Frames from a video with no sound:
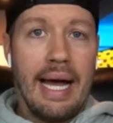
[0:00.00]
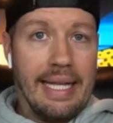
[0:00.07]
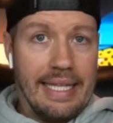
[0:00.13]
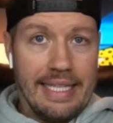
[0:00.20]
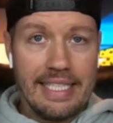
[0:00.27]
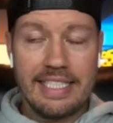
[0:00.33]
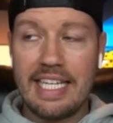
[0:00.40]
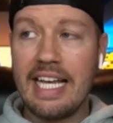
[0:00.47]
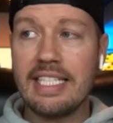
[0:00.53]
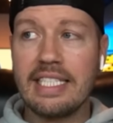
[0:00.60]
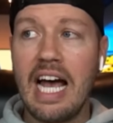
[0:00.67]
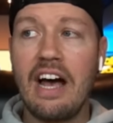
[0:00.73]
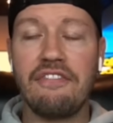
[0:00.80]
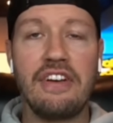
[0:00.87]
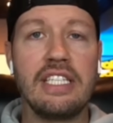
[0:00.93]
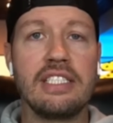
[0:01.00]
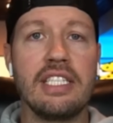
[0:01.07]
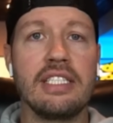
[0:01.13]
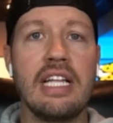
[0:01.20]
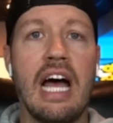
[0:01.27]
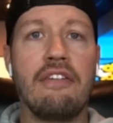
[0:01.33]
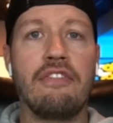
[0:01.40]
The Saints offense
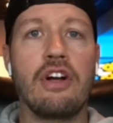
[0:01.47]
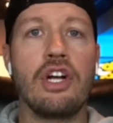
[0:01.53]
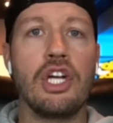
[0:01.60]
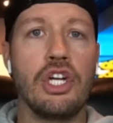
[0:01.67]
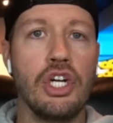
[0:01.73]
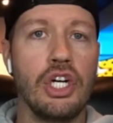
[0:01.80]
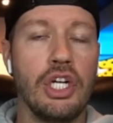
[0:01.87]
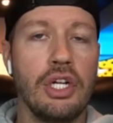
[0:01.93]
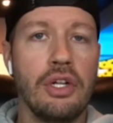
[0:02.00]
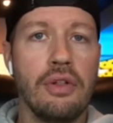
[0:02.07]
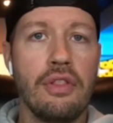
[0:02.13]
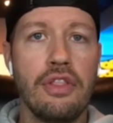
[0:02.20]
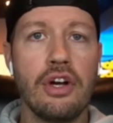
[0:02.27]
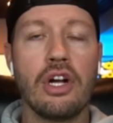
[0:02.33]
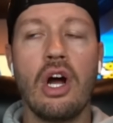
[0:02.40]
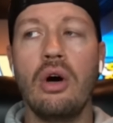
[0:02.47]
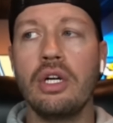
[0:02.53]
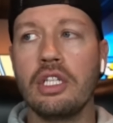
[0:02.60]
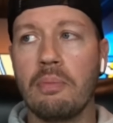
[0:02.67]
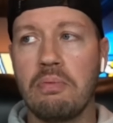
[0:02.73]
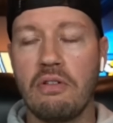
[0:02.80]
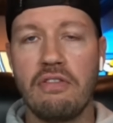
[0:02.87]
is not very good. They're going
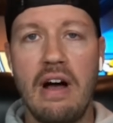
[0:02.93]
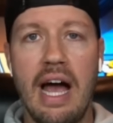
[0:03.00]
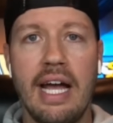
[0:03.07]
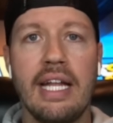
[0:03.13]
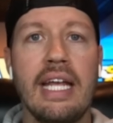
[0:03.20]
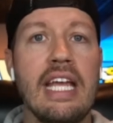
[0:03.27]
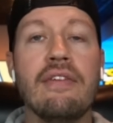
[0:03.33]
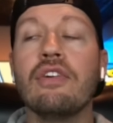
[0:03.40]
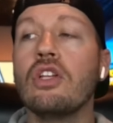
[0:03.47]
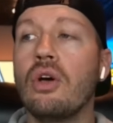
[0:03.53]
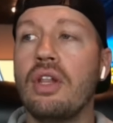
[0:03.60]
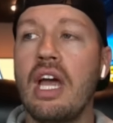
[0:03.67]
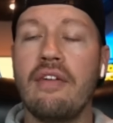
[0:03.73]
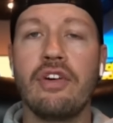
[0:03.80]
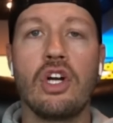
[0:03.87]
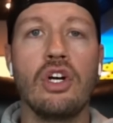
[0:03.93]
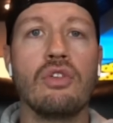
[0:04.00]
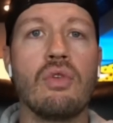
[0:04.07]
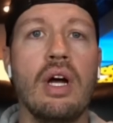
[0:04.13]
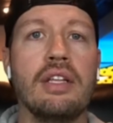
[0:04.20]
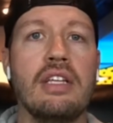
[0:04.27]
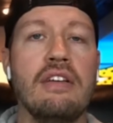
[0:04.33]
to provide, even though they have a good
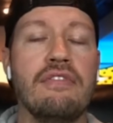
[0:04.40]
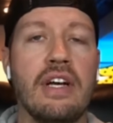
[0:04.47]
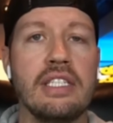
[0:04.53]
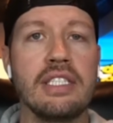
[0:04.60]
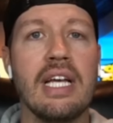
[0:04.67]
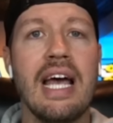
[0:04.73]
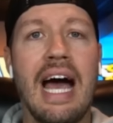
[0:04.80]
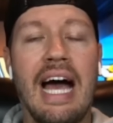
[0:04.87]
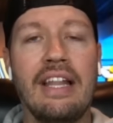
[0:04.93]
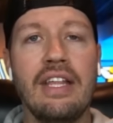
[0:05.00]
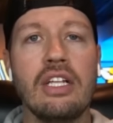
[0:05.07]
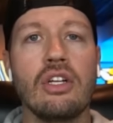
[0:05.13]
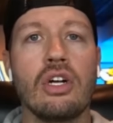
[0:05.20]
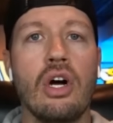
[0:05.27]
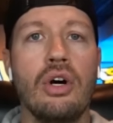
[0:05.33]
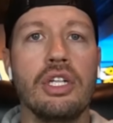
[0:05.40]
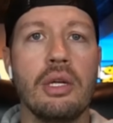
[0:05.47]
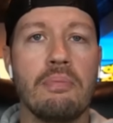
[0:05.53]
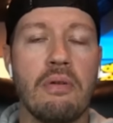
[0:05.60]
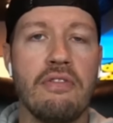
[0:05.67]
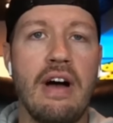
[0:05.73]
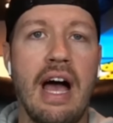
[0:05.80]
run defense, I think they're going to
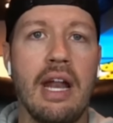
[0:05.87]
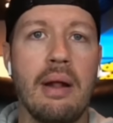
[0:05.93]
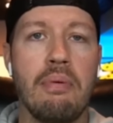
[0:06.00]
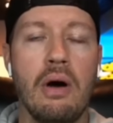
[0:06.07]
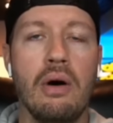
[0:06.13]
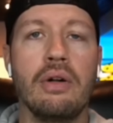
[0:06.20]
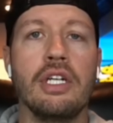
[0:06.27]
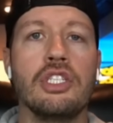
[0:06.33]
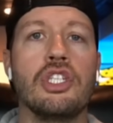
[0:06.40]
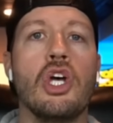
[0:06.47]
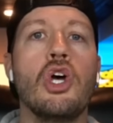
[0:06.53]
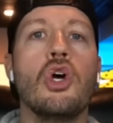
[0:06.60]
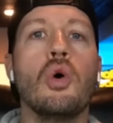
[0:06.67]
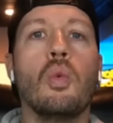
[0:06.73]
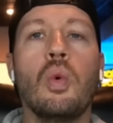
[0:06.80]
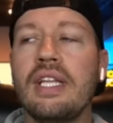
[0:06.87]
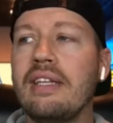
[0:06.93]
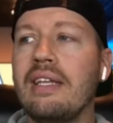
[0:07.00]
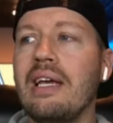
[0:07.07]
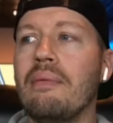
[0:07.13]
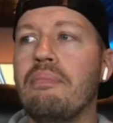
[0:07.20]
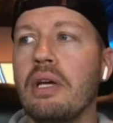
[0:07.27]
provide opponents with
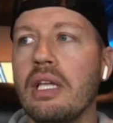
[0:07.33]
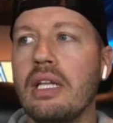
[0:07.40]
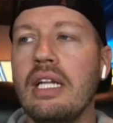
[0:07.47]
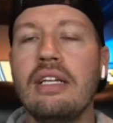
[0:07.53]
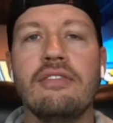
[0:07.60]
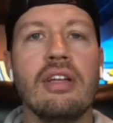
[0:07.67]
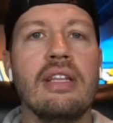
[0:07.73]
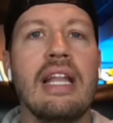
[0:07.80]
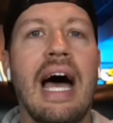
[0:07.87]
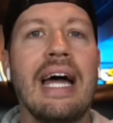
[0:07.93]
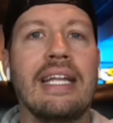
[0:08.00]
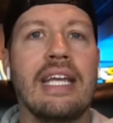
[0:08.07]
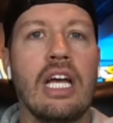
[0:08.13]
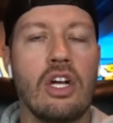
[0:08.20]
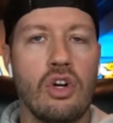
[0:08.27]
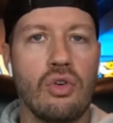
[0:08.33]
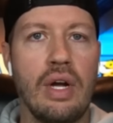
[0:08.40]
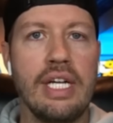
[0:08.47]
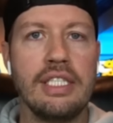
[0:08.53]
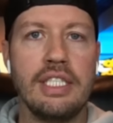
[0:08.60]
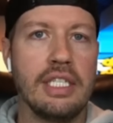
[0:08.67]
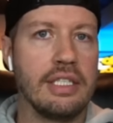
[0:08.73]
the ability to not get
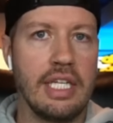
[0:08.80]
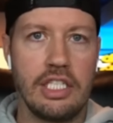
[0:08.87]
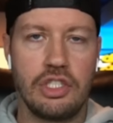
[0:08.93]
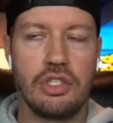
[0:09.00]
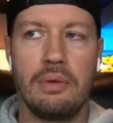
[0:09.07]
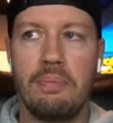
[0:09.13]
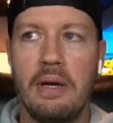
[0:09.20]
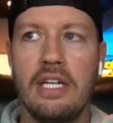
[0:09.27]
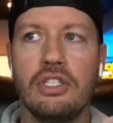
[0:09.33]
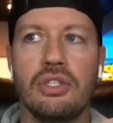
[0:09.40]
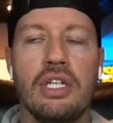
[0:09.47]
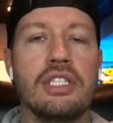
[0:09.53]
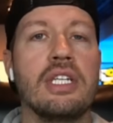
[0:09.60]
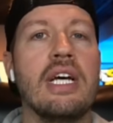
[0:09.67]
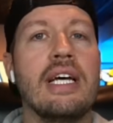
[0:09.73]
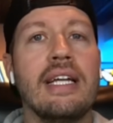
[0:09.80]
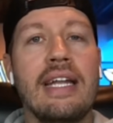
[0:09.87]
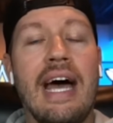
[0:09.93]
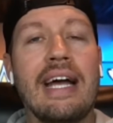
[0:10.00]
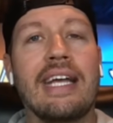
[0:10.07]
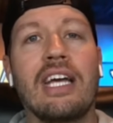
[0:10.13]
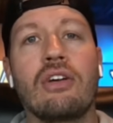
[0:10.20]
crazy, unless you're the Patriots,
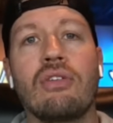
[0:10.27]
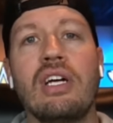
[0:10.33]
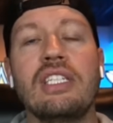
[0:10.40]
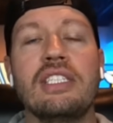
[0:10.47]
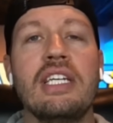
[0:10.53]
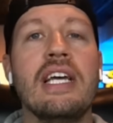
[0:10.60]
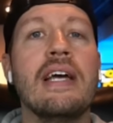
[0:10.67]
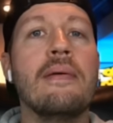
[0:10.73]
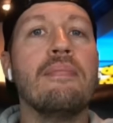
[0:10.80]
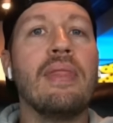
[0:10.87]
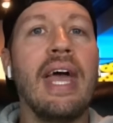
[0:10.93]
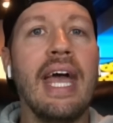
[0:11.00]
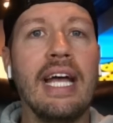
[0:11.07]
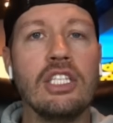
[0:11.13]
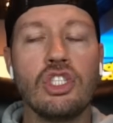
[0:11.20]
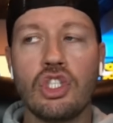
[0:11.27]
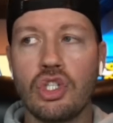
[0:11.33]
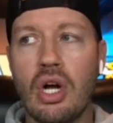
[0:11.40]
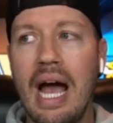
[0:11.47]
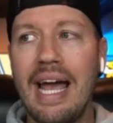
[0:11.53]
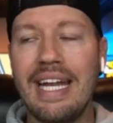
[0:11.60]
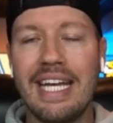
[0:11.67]
not get crazy, and
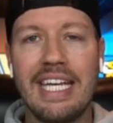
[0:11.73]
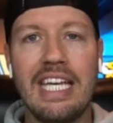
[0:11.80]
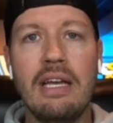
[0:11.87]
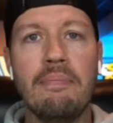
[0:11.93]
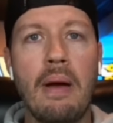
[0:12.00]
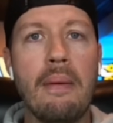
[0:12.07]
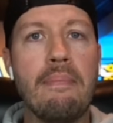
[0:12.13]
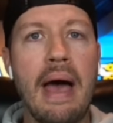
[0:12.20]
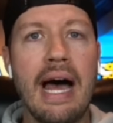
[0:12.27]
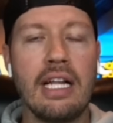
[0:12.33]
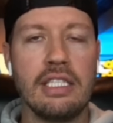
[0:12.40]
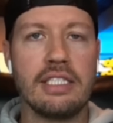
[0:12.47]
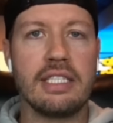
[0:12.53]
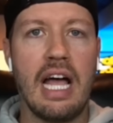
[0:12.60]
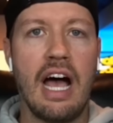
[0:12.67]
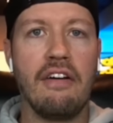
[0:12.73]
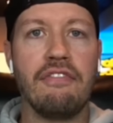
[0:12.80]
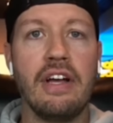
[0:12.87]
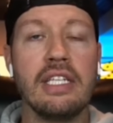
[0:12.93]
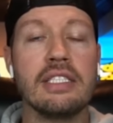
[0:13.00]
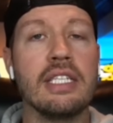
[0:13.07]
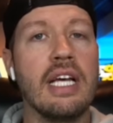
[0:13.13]
try to keep a balanced
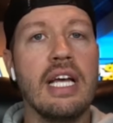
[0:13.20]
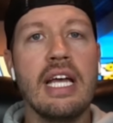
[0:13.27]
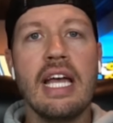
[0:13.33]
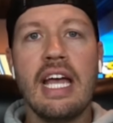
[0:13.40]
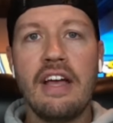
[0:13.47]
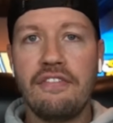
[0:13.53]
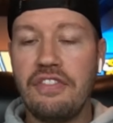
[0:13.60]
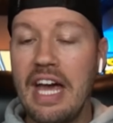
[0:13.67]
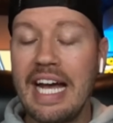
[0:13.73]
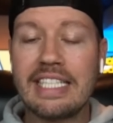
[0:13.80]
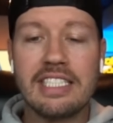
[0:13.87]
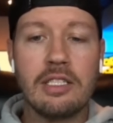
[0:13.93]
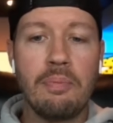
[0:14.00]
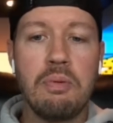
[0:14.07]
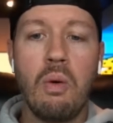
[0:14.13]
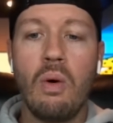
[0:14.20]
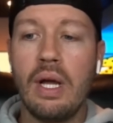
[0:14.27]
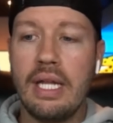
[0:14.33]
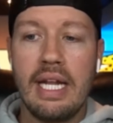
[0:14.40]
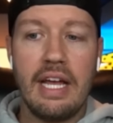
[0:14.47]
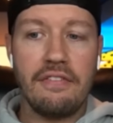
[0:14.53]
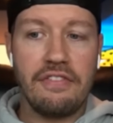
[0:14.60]
offense. If that's the
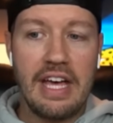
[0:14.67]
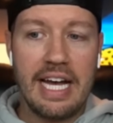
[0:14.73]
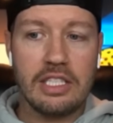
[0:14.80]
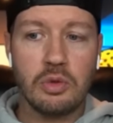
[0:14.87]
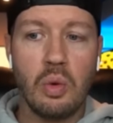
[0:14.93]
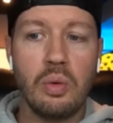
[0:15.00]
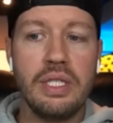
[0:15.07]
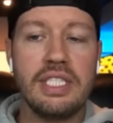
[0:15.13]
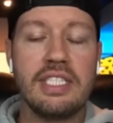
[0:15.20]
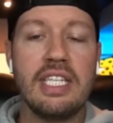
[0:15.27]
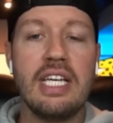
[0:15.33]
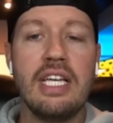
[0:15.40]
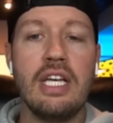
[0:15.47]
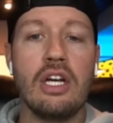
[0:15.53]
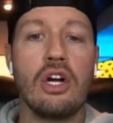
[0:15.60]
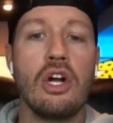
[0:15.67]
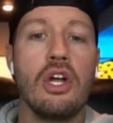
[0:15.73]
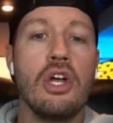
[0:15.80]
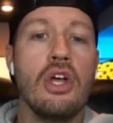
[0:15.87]
point, if that's what we see here,